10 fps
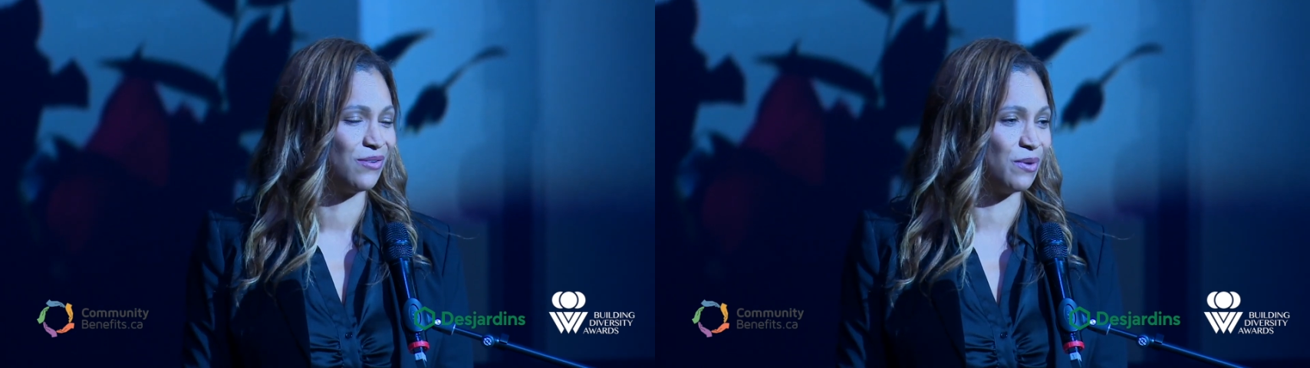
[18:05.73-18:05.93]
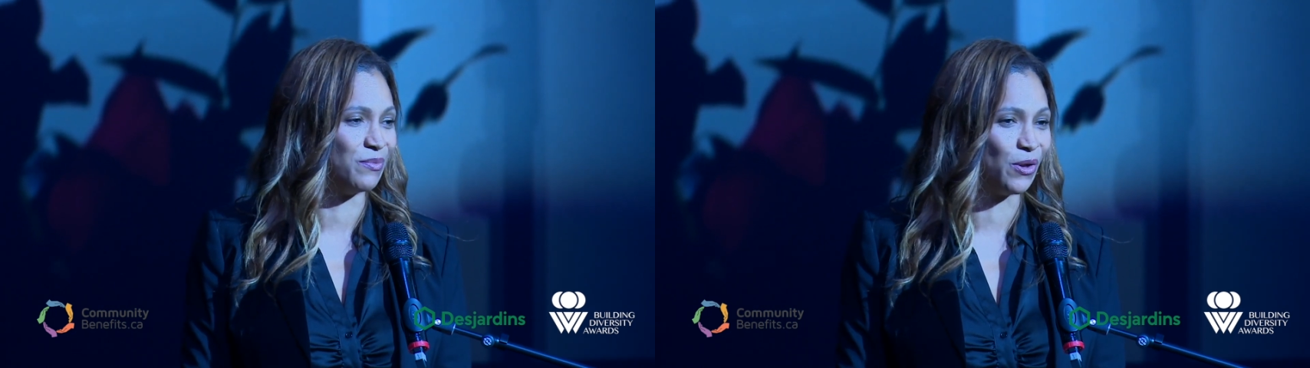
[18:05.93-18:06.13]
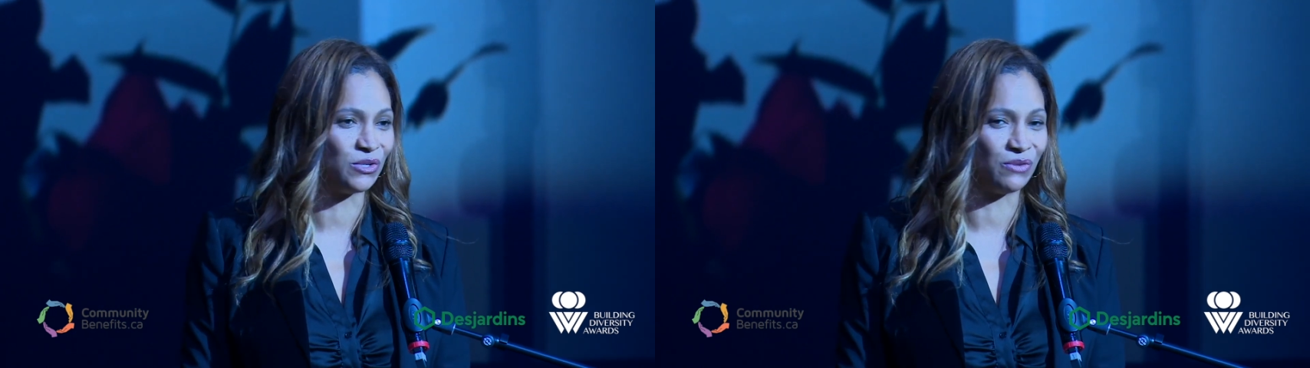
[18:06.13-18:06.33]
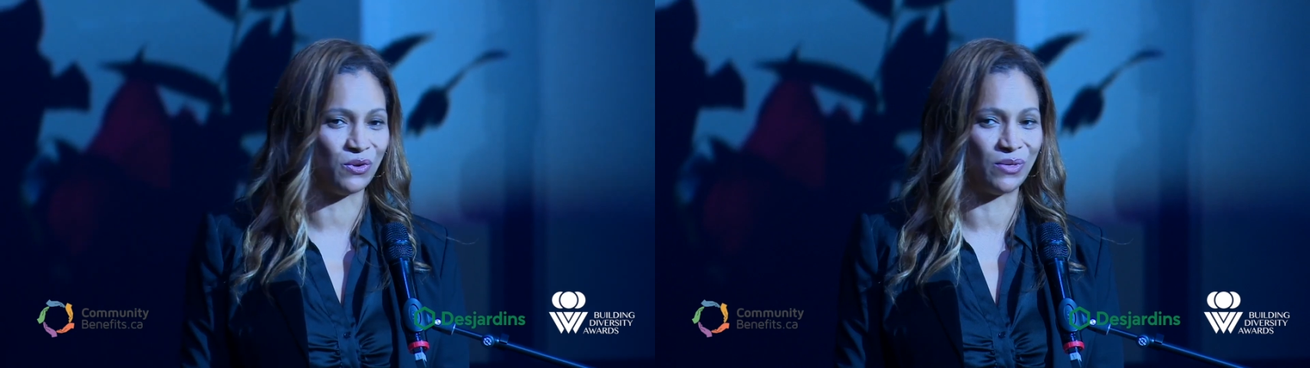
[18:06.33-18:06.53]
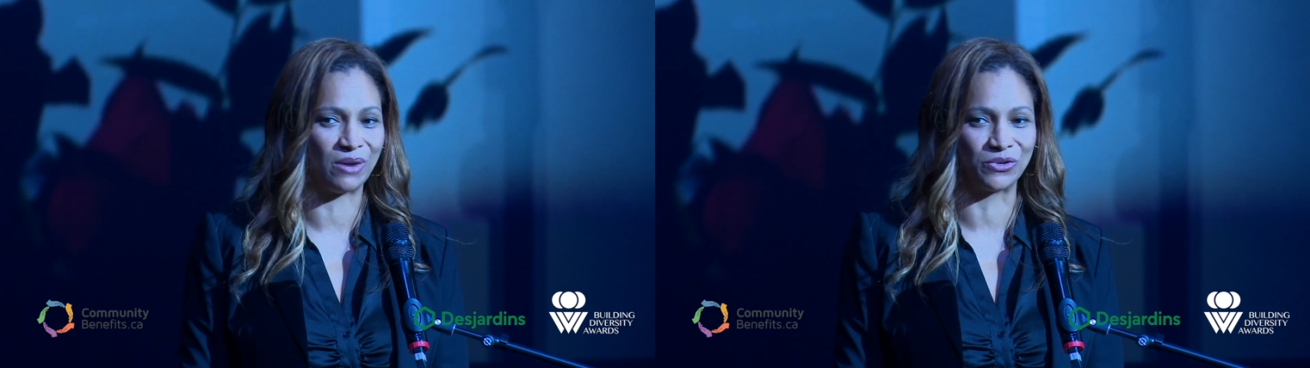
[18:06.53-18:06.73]
from those of
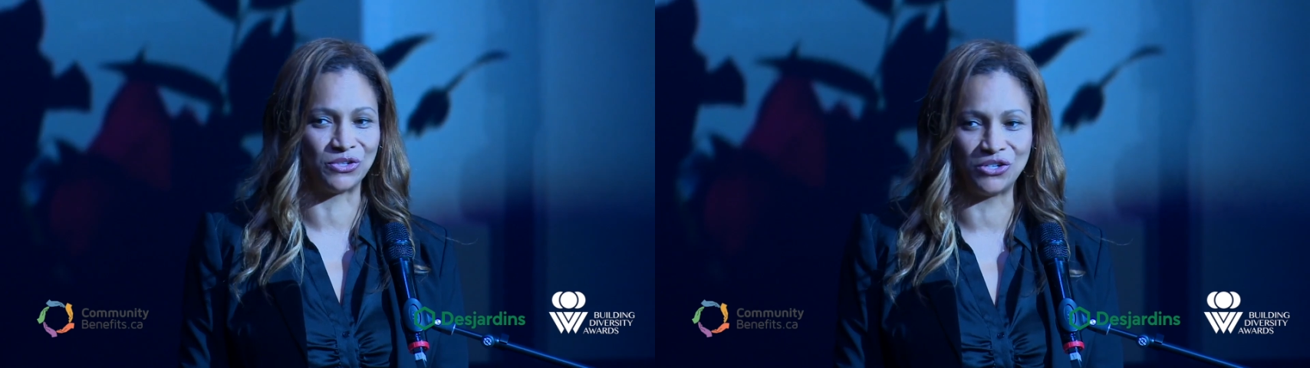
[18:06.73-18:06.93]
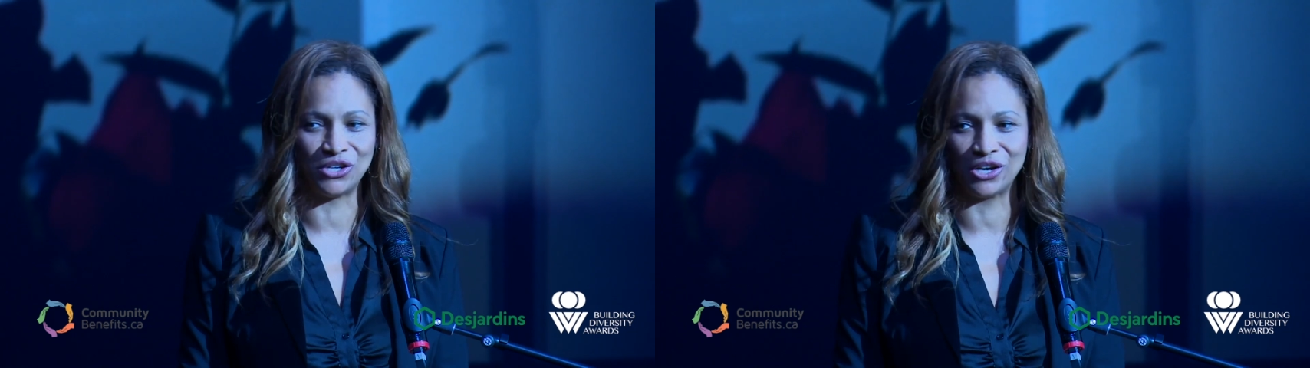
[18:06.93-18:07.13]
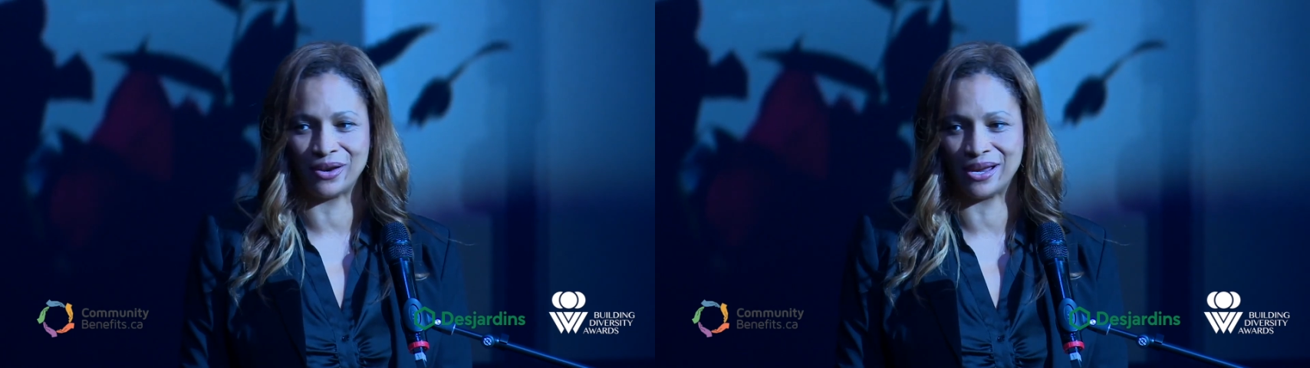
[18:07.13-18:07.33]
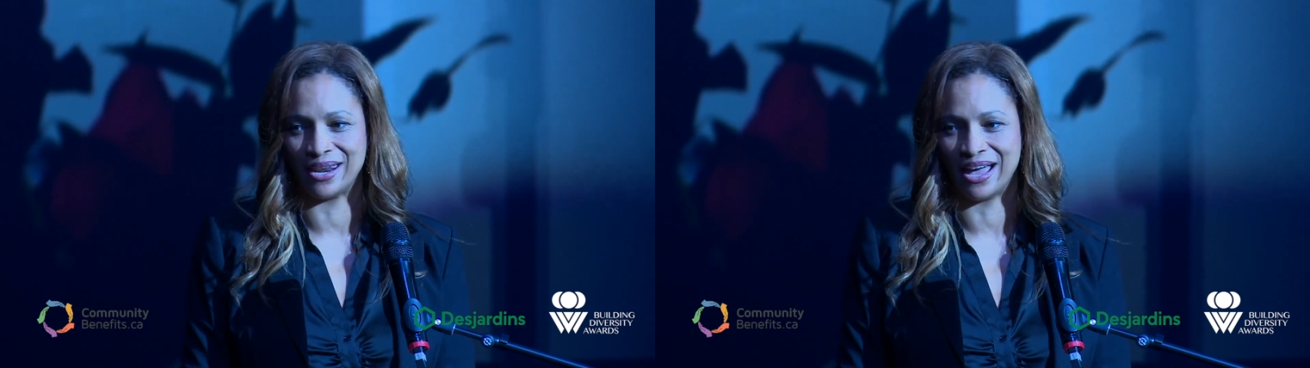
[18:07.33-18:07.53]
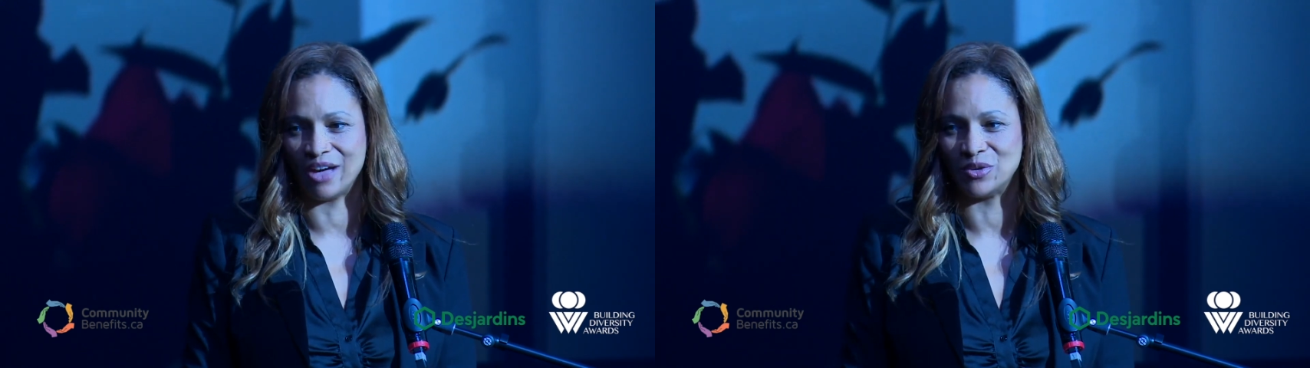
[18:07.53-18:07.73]
you that were cheering
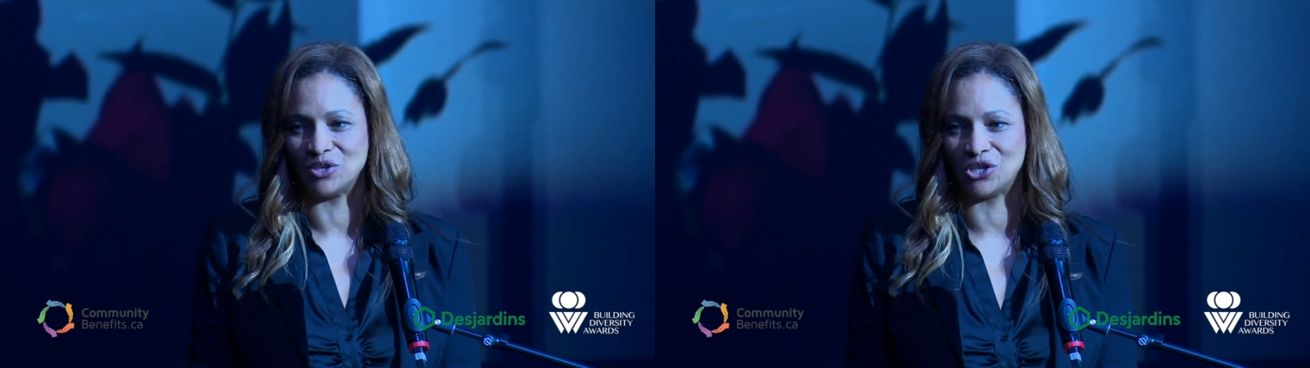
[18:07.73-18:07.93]
and have been